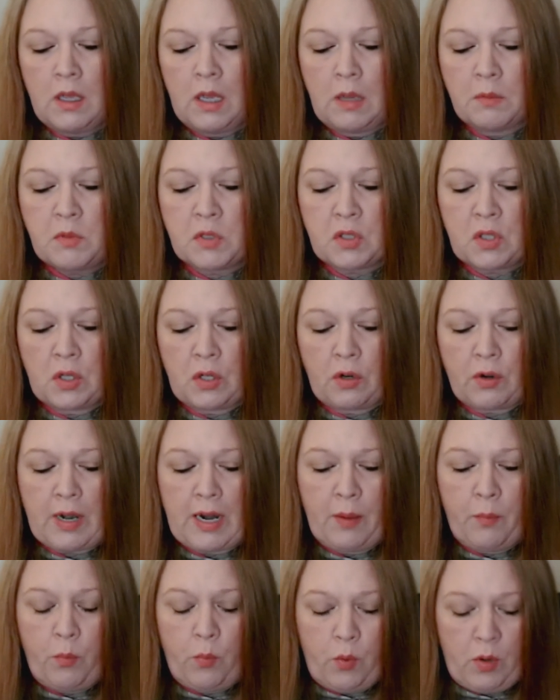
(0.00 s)
I'm just going to
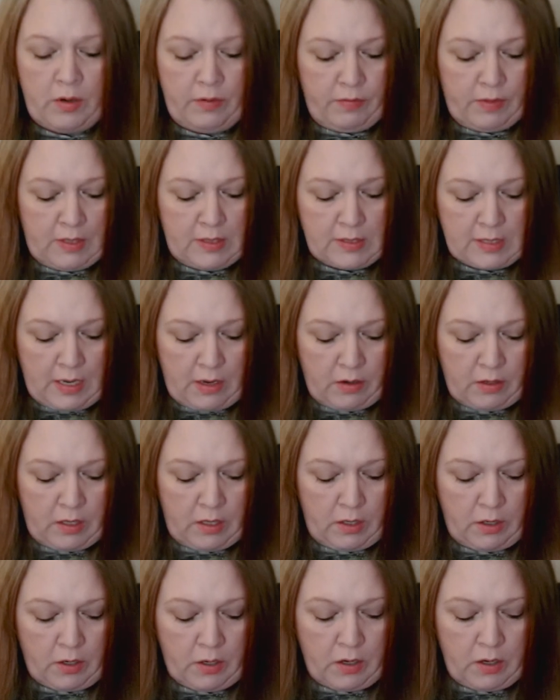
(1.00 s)
grab one of these out of
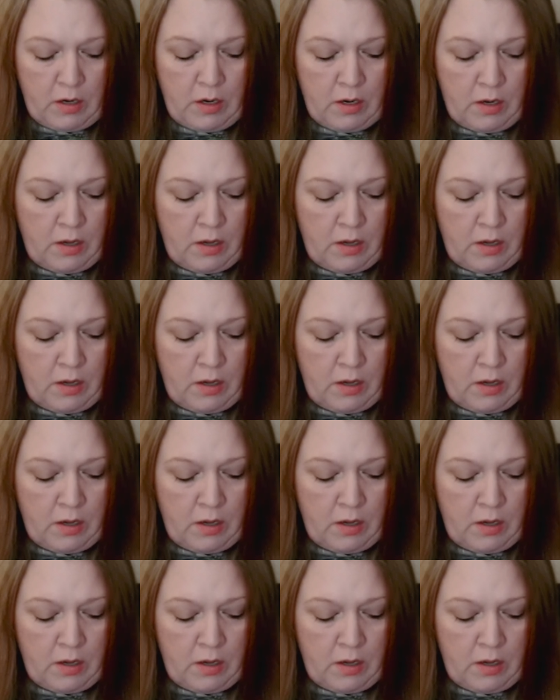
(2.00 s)
here.